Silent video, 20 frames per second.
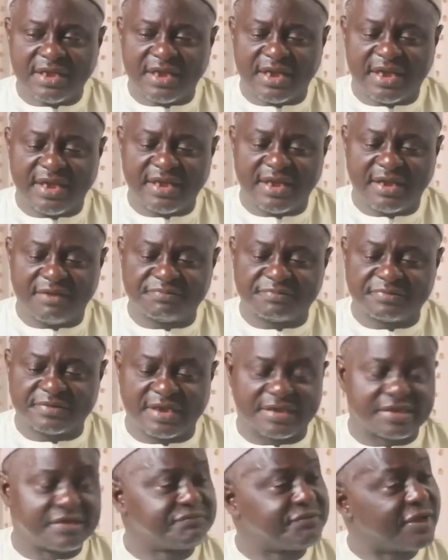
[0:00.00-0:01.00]
I have
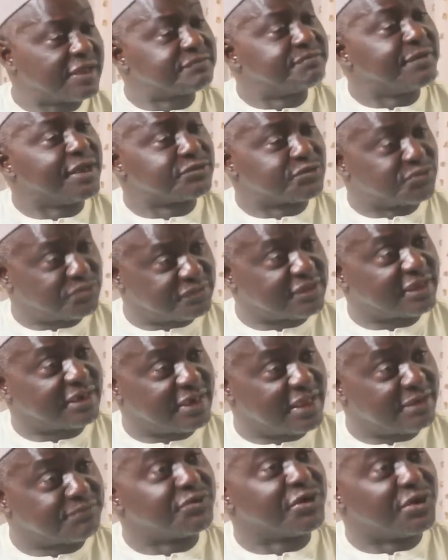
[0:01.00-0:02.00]
sacrificed my social
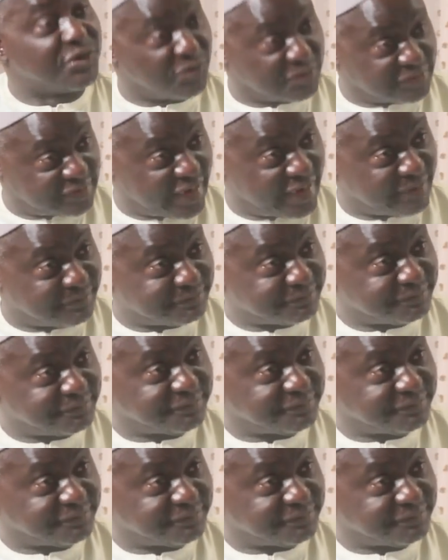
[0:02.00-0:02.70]
life for a long time.